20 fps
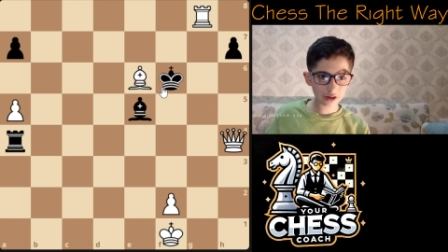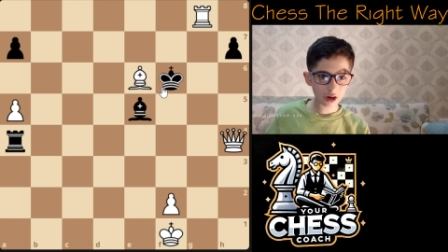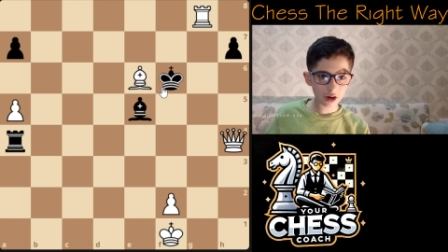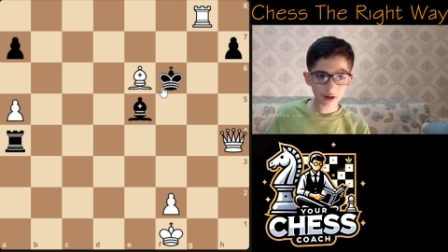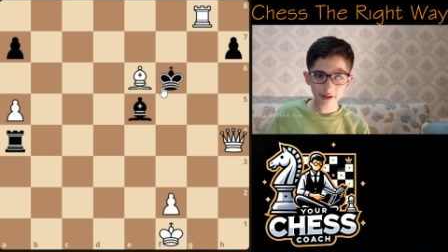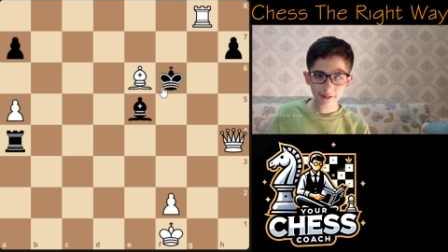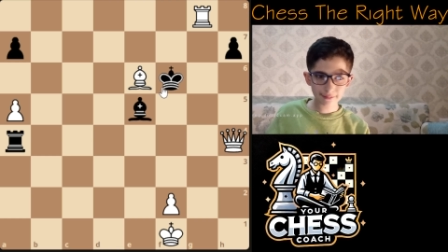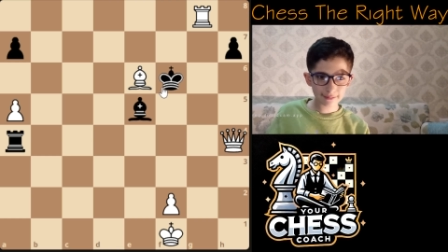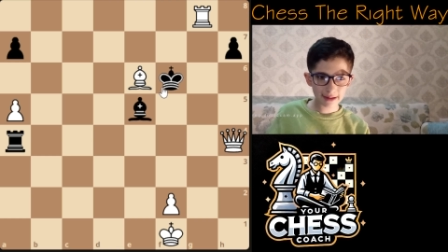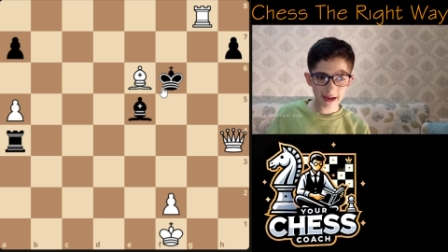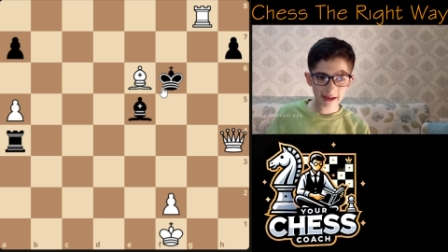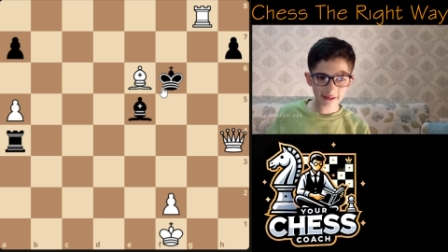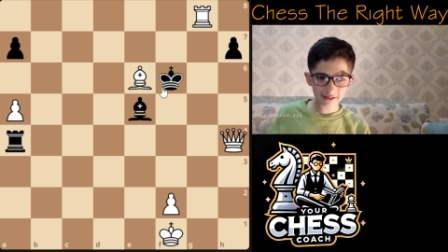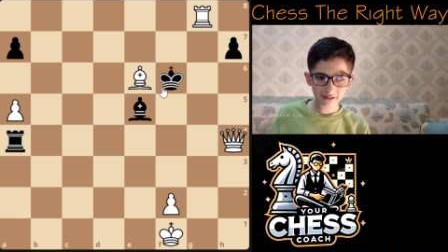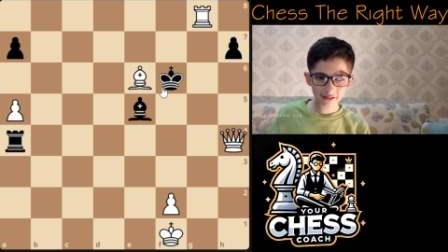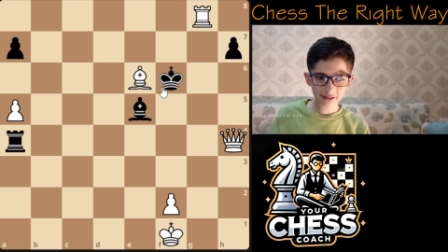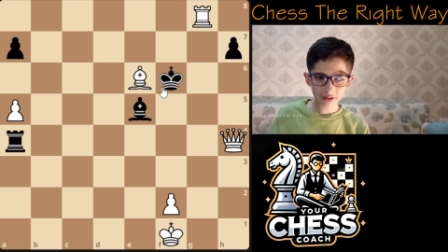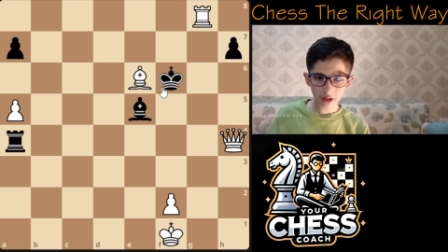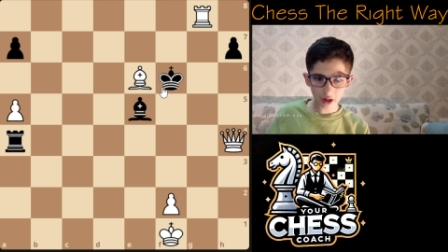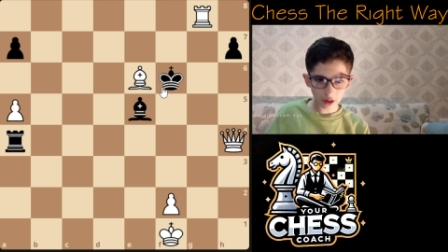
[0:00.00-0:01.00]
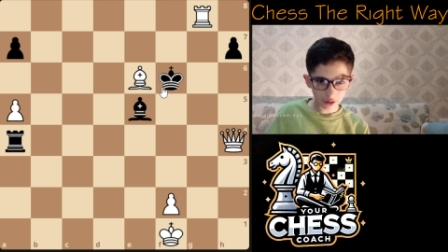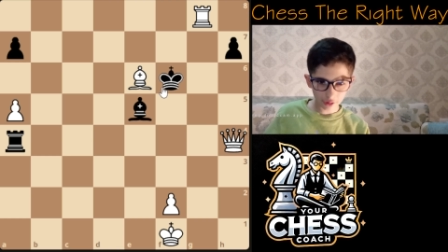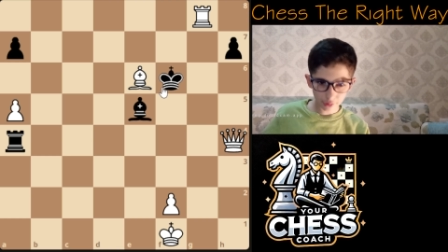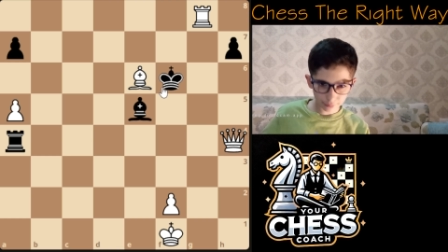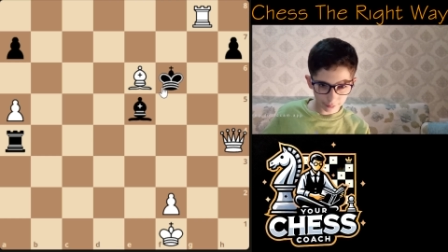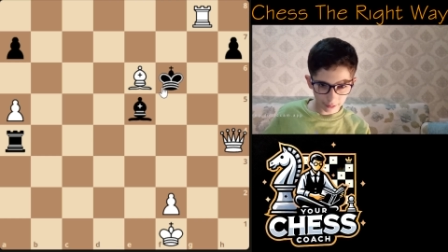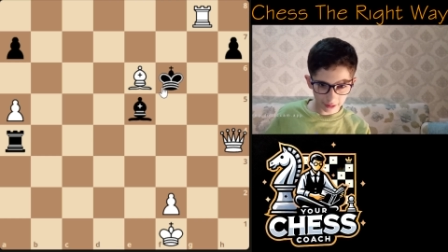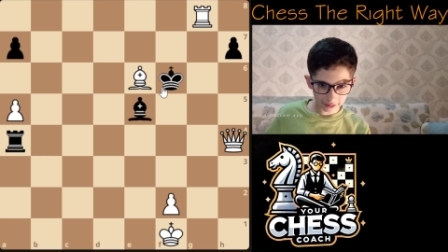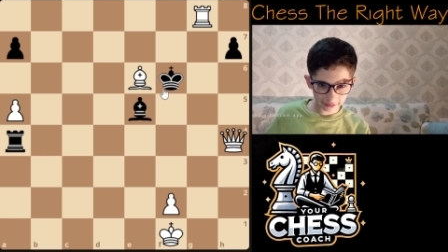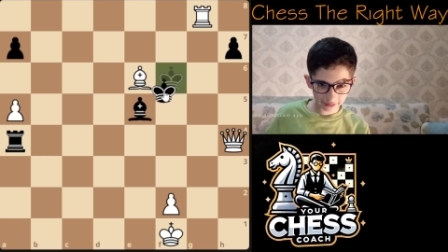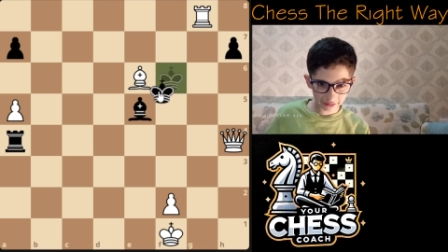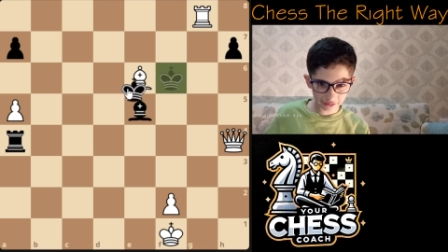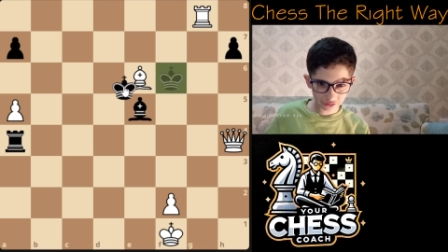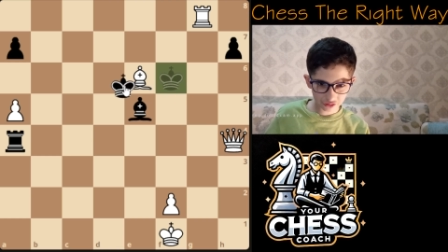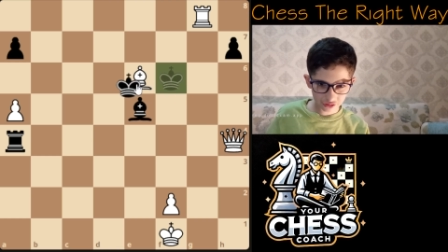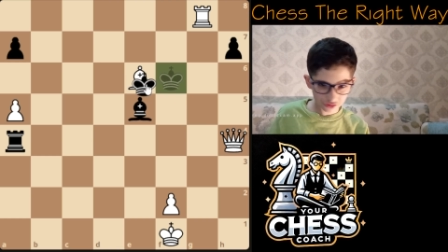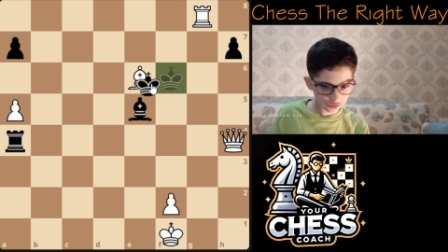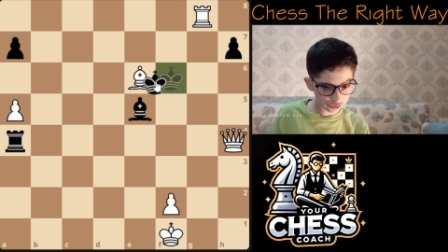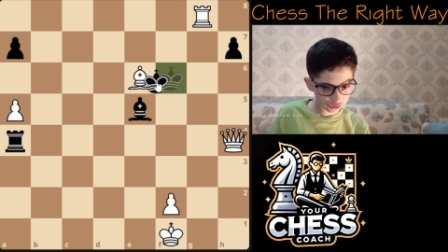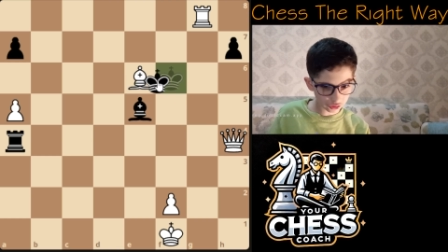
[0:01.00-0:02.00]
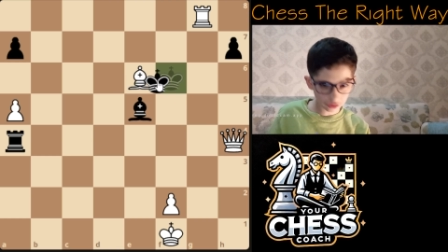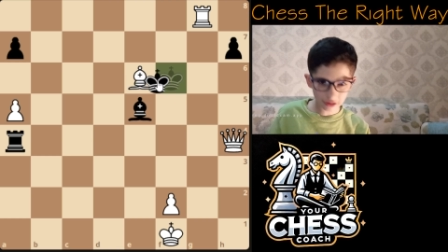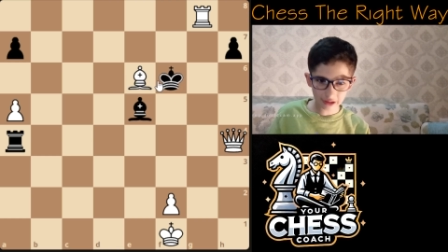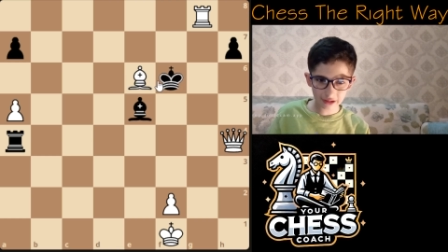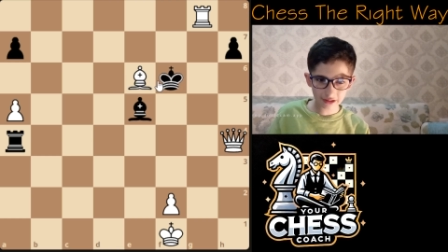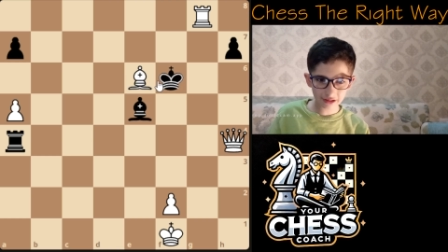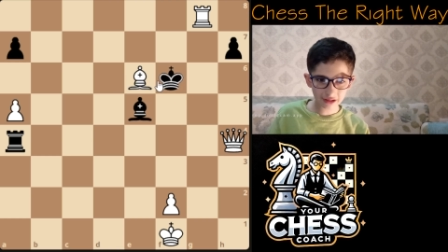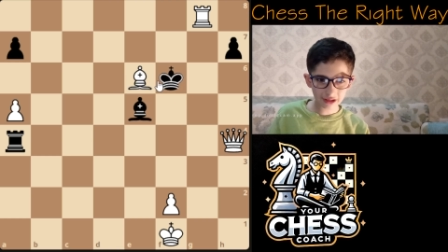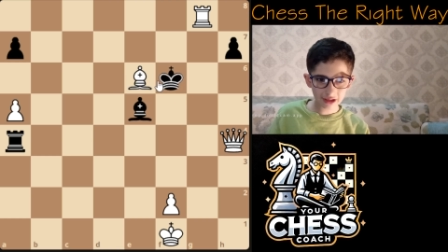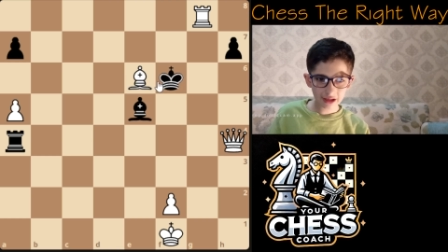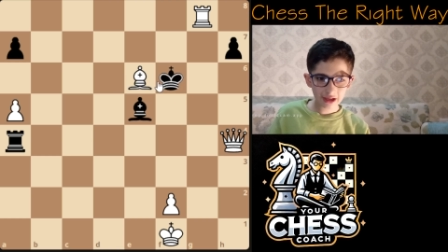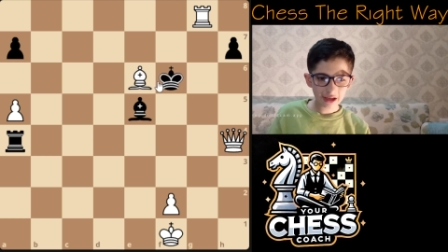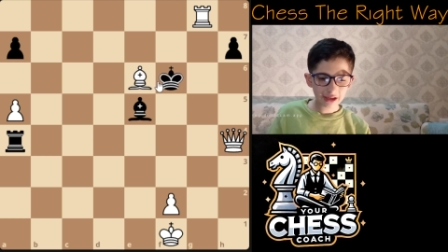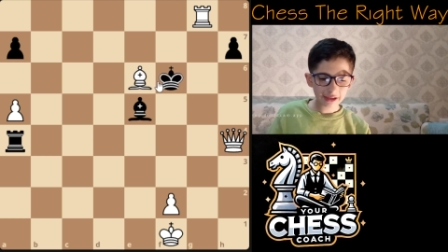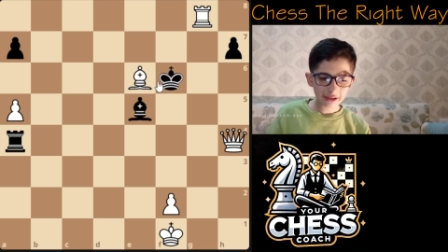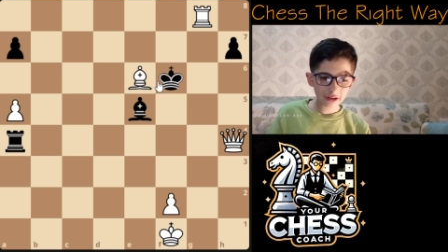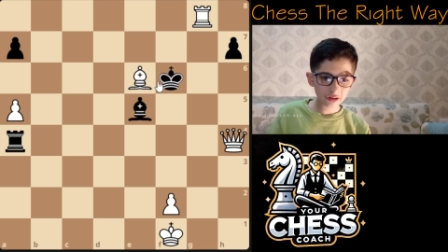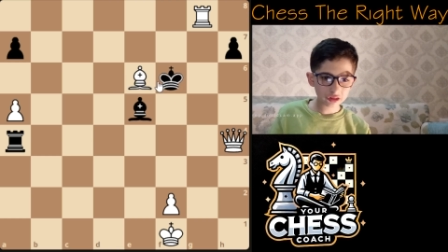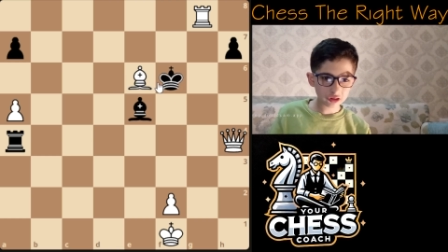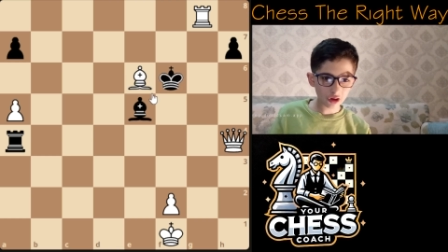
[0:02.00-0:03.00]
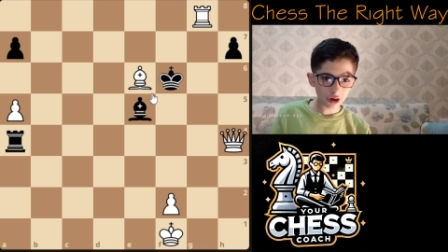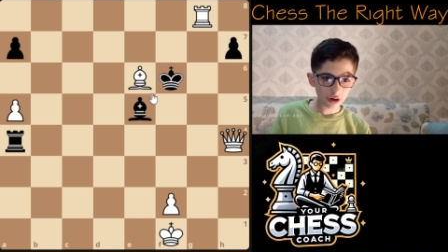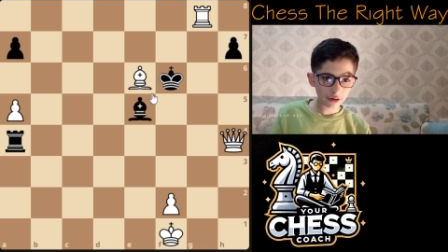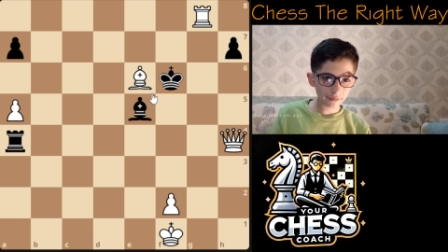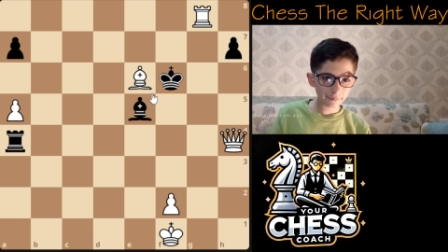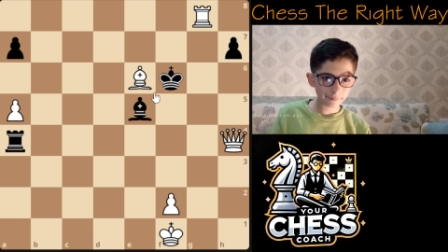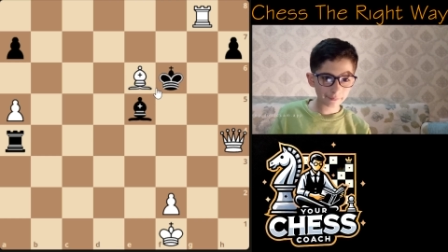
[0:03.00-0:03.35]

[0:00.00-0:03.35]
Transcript: automatically autopilot just took it. He thought,